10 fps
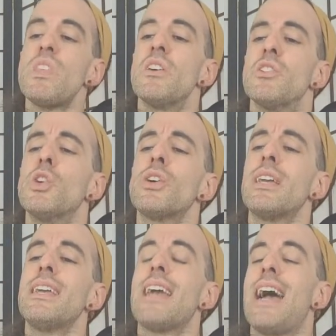
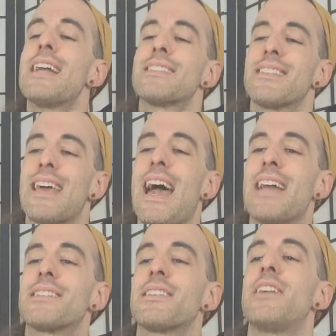looking at
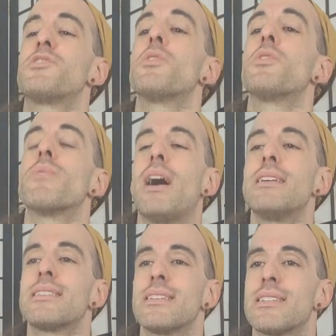that as your
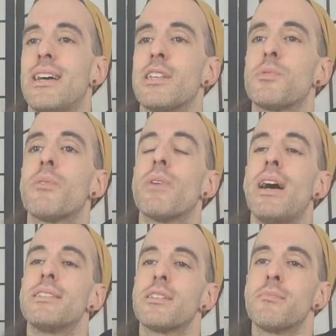rising sign, that's what
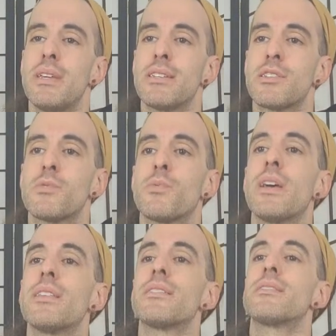rising means, is
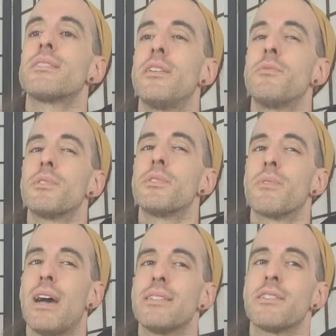where the sun was
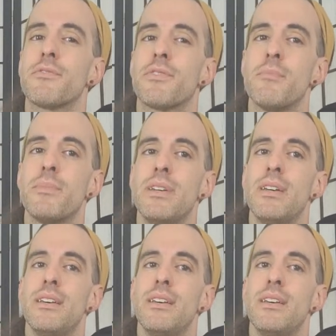rising from.